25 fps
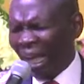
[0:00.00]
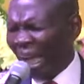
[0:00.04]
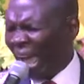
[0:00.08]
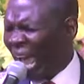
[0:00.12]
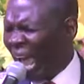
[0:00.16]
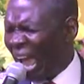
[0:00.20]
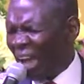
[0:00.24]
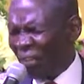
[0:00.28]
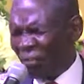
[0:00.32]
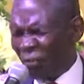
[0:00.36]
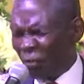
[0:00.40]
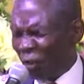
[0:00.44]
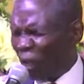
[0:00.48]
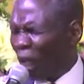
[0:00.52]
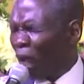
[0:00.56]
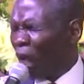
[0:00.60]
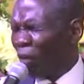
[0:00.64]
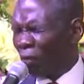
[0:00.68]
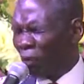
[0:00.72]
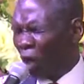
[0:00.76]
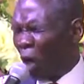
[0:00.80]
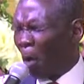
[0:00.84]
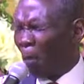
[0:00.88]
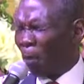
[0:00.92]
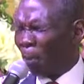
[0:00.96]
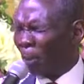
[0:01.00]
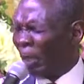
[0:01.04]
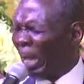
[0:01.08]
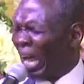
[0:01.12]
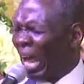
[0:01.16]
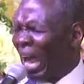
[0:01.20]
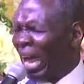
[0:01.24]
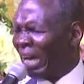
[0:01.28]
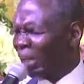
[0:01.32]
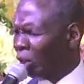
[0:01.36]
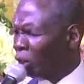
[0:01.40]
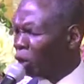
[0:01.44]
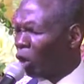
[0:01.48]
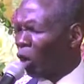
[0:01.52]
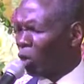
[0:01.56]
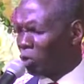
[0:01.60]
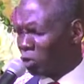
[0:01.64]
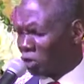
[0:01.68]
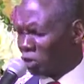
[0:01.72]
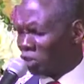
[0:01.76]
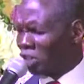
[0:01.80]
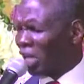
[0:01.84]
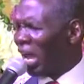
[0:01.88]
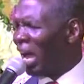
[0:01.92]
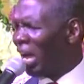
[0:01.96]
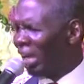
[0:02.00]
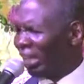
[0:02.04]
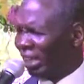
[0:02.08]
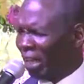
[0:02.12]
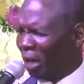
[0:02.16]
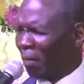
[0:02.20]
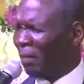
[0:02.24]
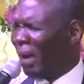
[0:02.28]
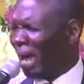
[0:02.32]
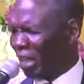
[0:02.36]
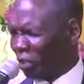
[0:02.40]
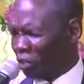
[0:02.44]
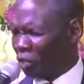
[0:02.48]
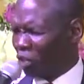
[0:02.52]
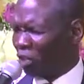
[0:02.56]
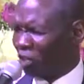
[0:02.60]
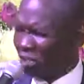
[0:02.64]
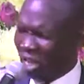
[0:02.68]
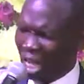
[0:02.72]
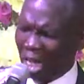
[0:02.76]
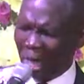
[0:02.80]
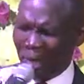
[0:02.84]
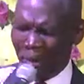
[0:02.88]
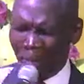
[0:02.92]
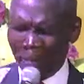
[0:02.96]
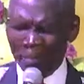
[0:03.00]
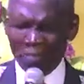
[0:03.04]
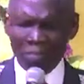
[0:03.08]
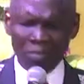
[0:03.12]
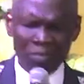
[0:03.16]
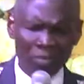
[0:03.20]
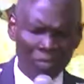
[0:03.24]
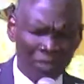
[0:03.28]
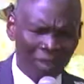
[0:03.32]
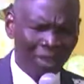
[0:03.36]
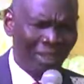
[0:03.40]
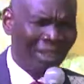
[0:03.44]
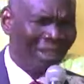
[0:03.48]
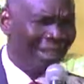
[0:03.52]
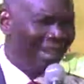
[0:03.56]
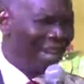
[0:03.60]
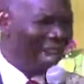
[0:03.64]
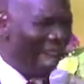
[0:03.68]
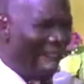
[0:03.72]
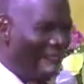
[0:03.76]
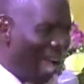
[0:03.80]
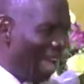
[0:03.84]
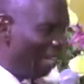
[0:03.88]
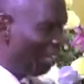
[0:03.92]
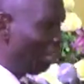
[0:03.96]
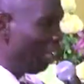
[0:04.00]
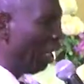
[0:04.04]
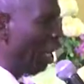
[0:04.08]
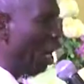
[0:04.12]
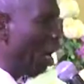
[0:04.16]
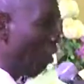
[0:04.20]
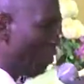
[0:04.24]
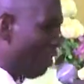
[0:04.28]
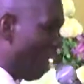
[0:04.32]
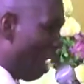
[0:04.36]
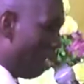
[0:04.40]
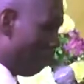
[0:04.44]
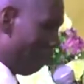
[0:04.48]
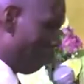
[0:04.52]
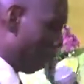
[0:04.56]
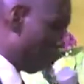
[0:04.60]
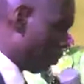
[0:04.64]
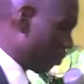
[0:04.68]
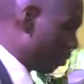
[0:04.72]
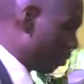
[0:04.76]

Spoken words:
Every of your plan concerning my children. Any of them.